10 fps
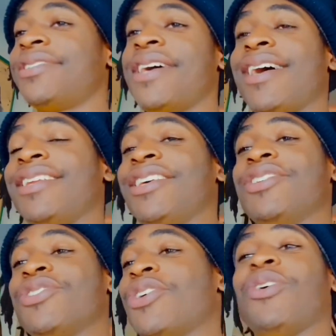I didn't
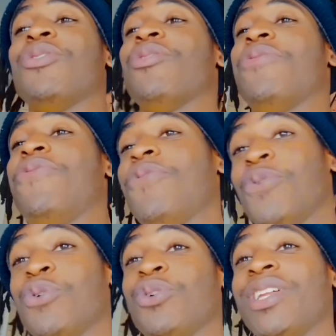show the
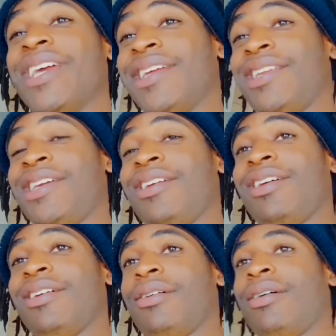full ending.
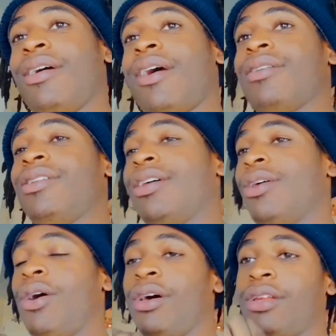I did
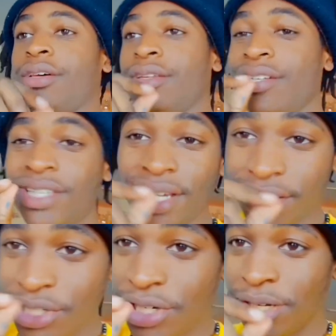all of the
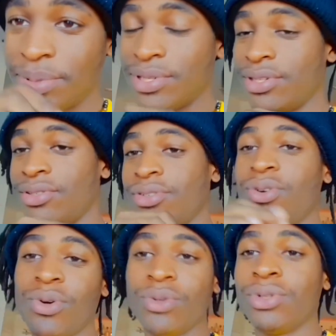touch-ups and
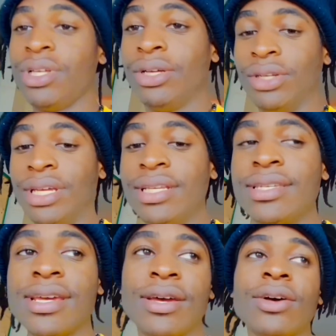cool little
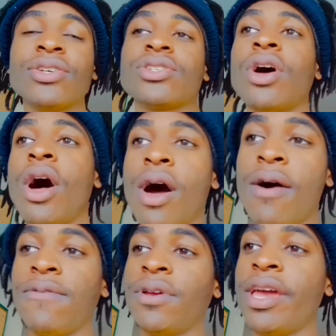details
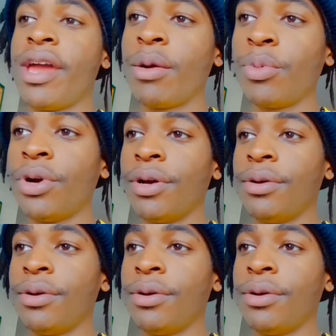off camera.